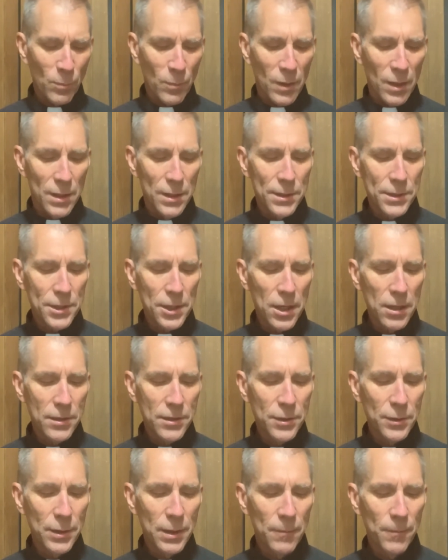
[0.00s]
He said
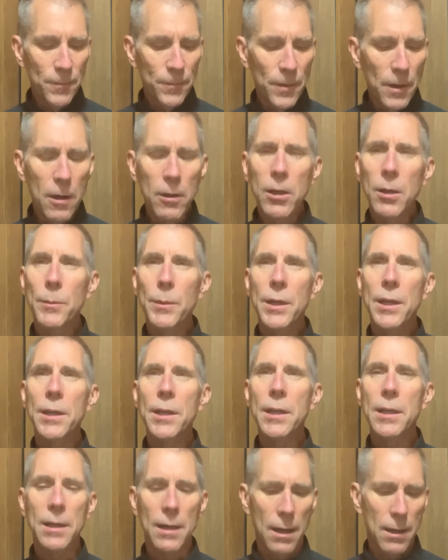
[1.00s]
to him, follow me, and
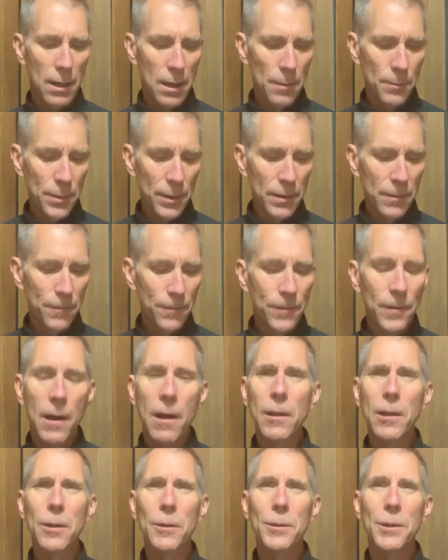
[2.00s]
he got up and
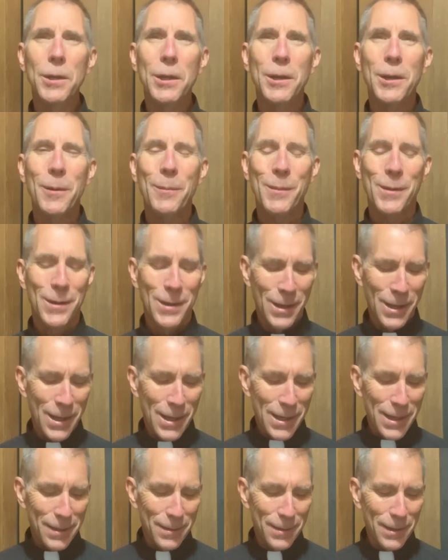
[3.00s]
followed him.
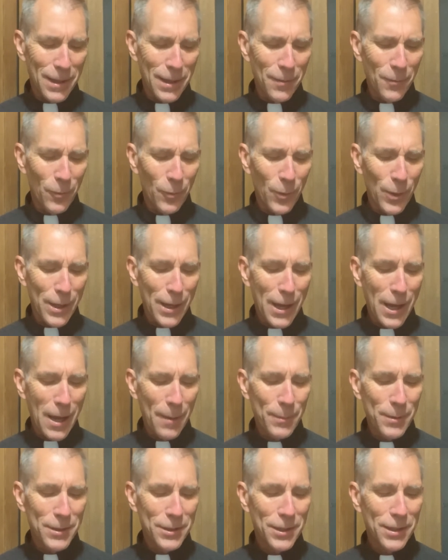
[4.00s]
And then what
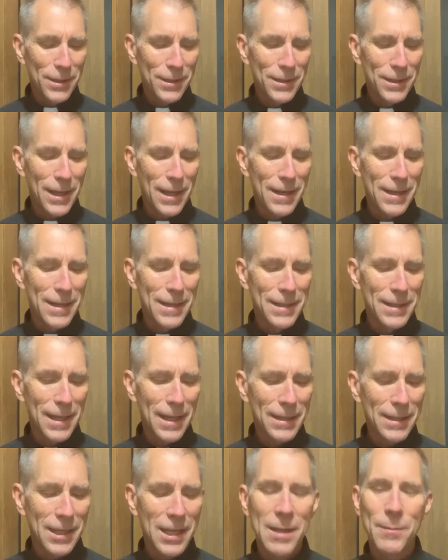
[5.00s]
happens is that he's
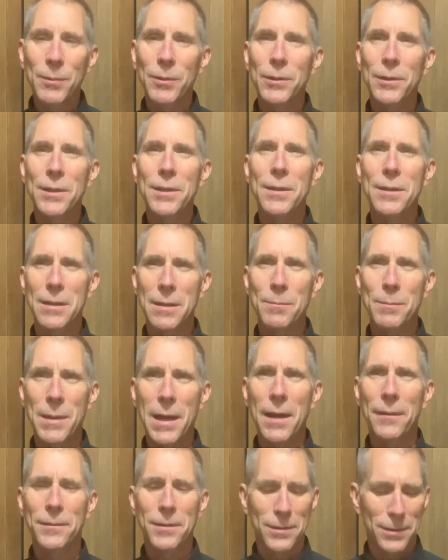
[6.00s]
at table in, in
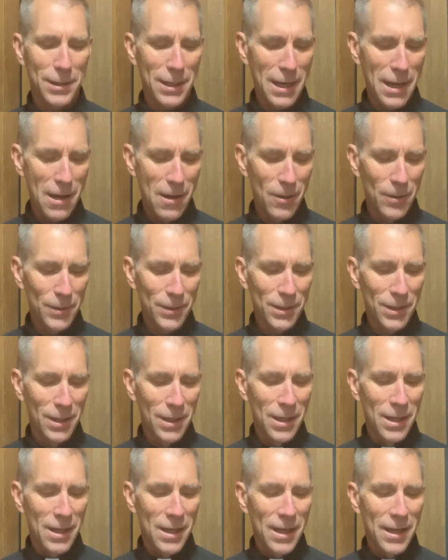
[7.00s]
Matthew's house,
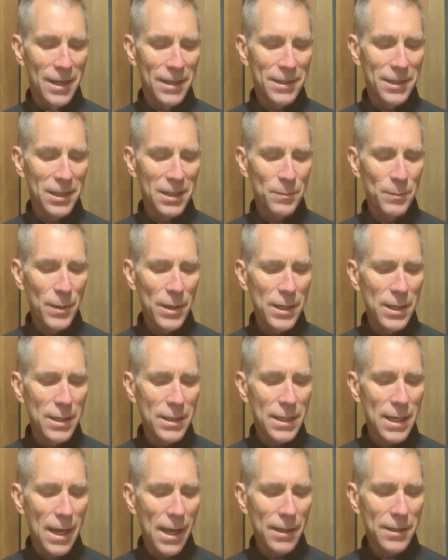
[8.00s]
and it says, many
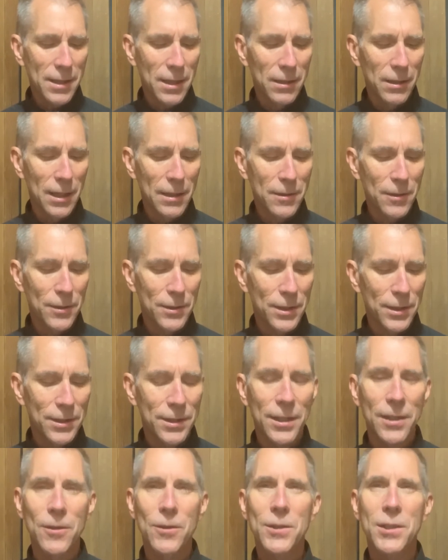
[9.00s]
tax collectors and
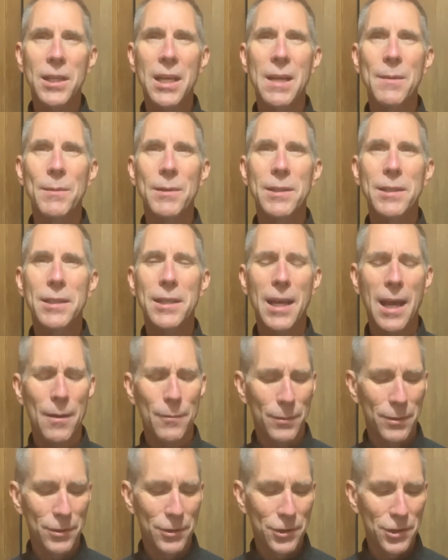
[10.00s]
sinners came and
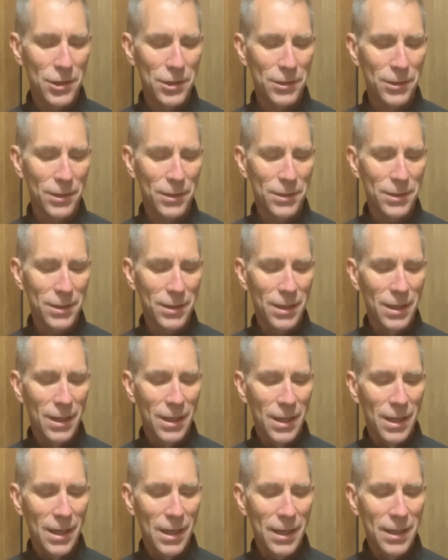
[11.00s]
sat with Jesus
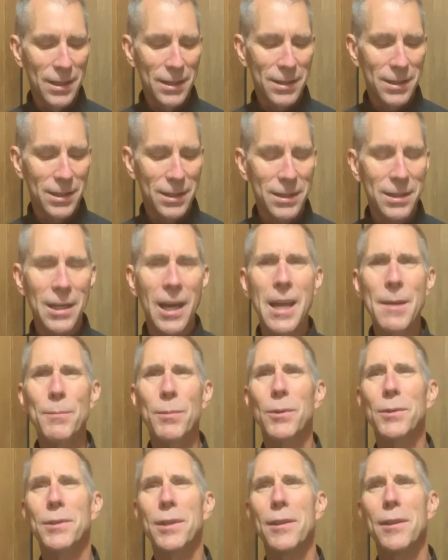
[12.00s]
and his
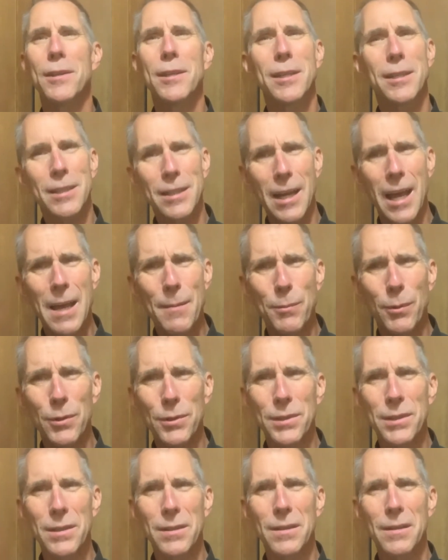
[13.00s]
disciples, and the
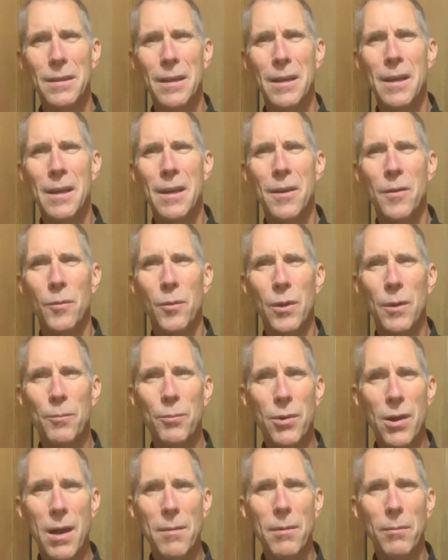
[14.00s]
disciples were
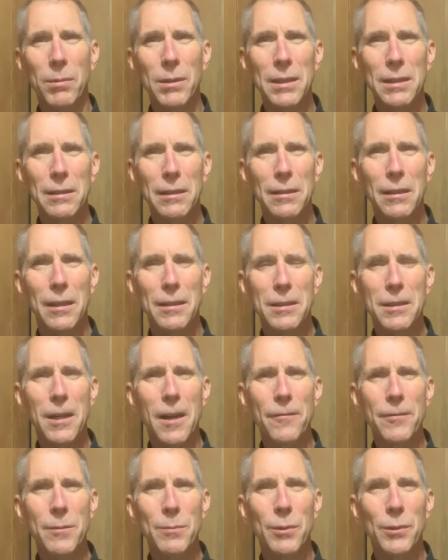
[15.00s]
probably a little
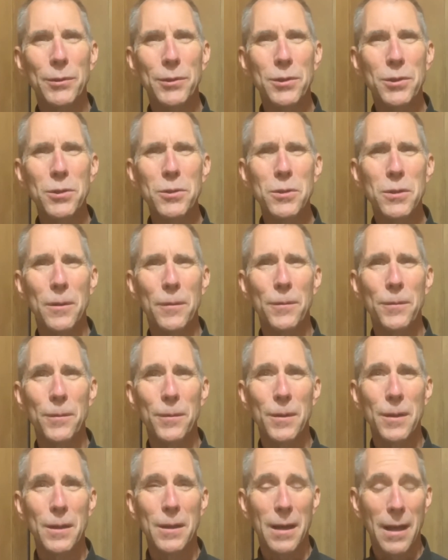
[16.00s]
uncomfortable too, if,
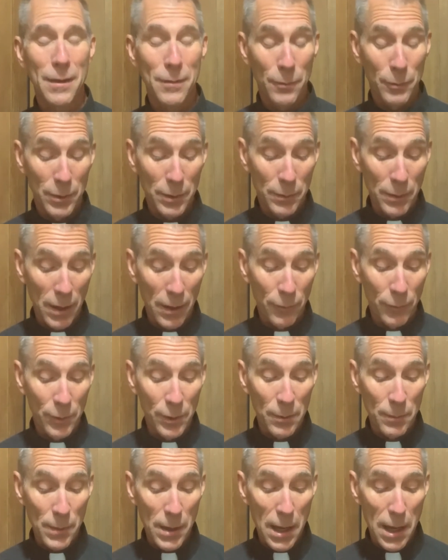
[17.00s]
I, would, I
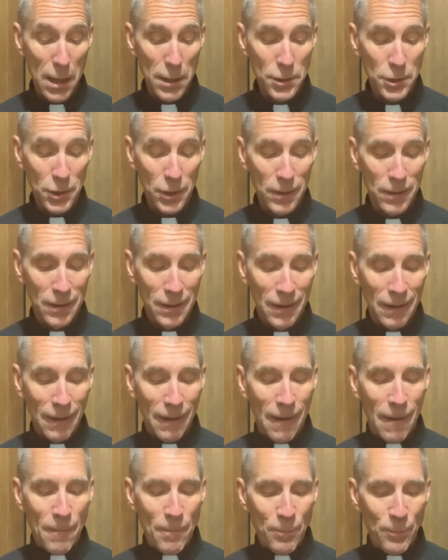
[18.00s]
would imagine.
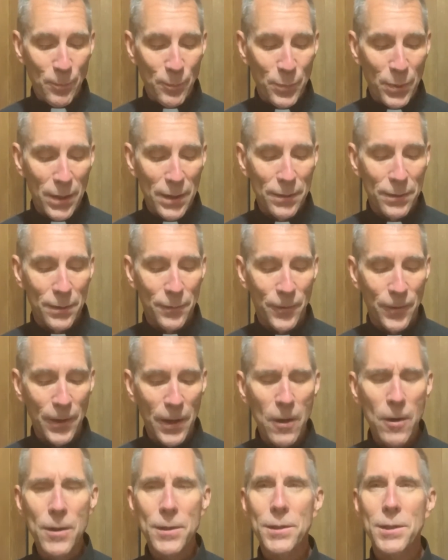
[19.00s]
But the
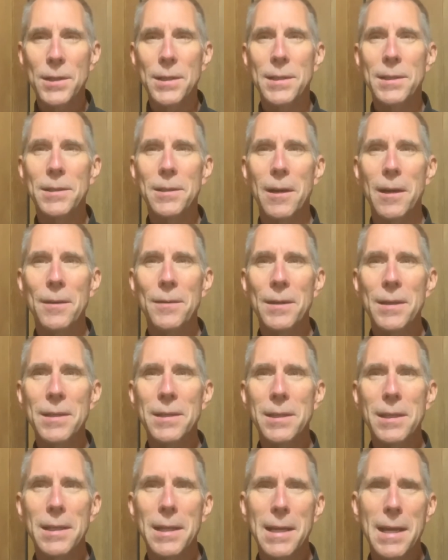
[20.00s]
Pharisees saw
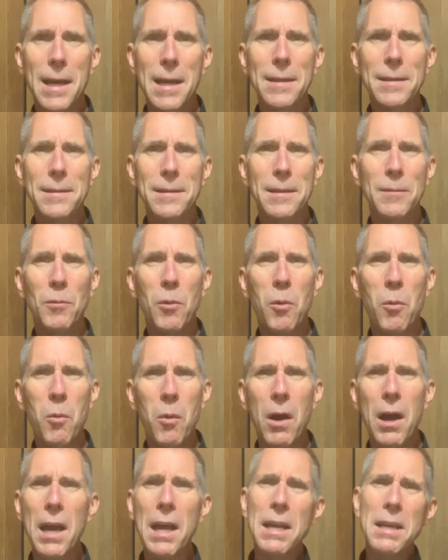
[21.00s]
this and they asked them, Well,
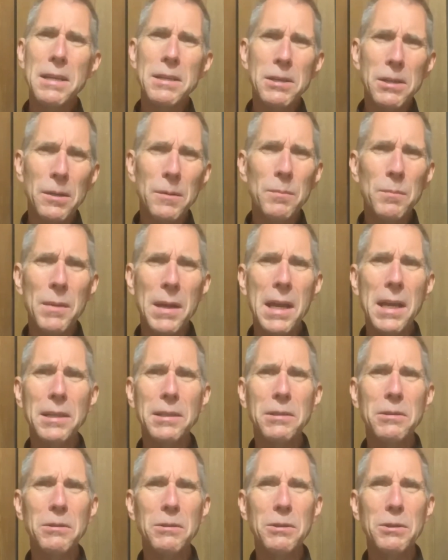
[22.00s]
why is your
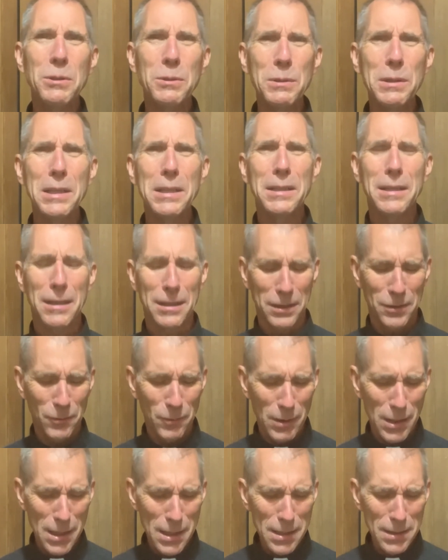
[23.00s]
master doing this?
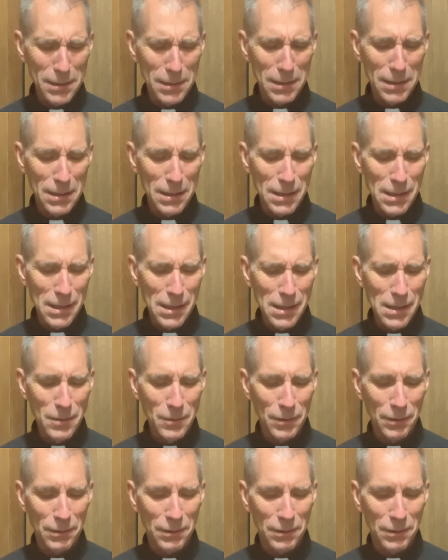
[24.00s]
Why is he eating with